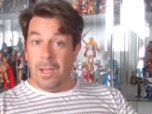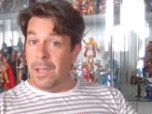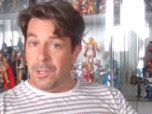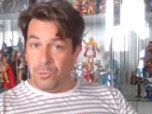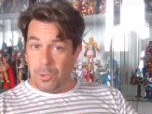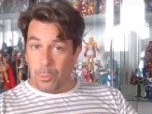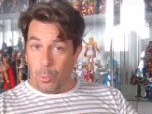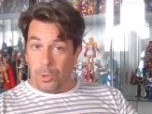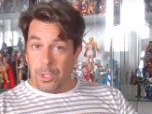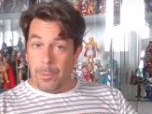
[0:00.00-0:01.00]
Hi, trigger
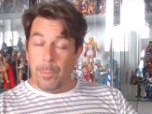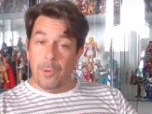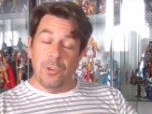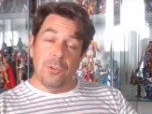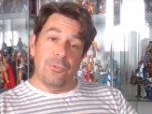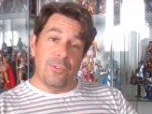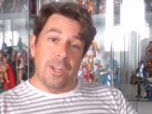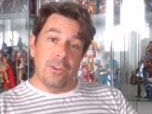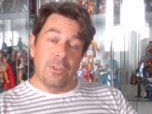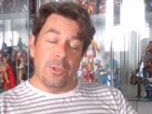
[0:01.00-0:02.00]
warning. I'm about to
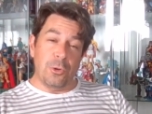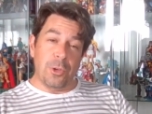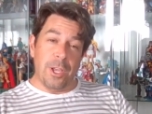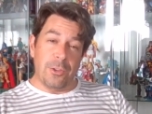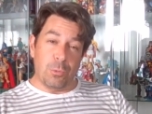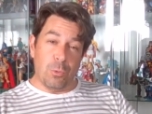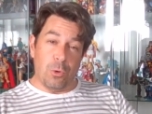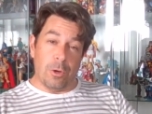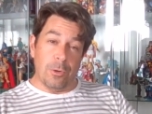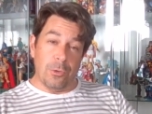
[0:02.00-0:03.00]
defend Thundercat's
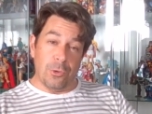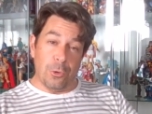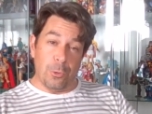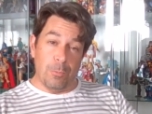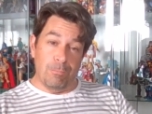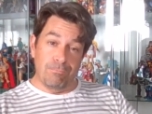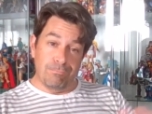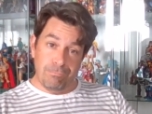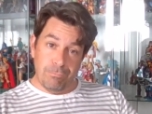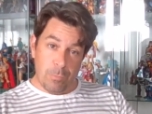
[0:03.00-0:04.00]
Roar, so
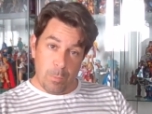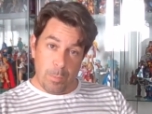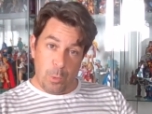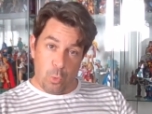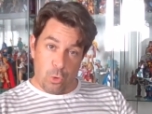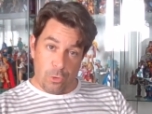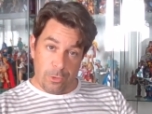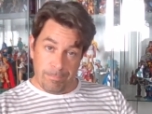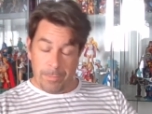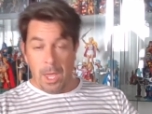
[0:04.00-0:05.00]
be warned.
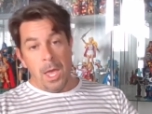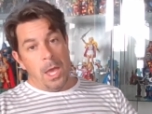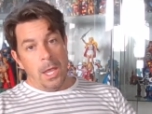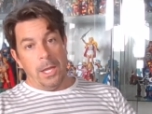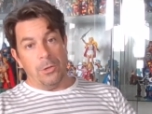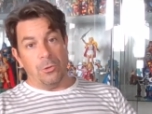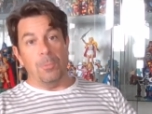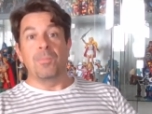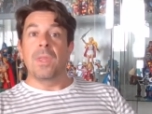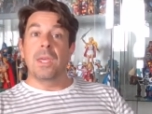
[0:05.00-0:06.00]
Andrew,
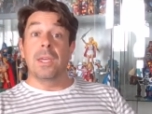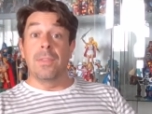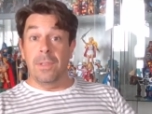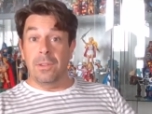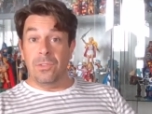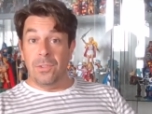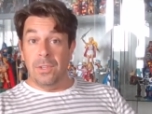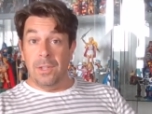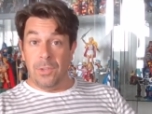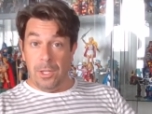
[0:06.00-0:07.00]
and this
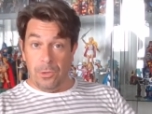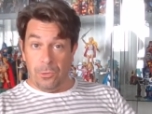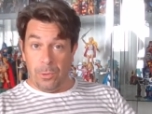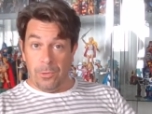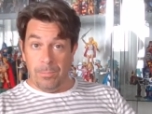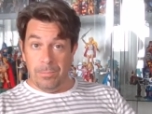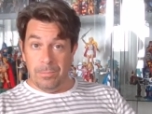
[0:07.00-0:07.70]
is Gayties Toys.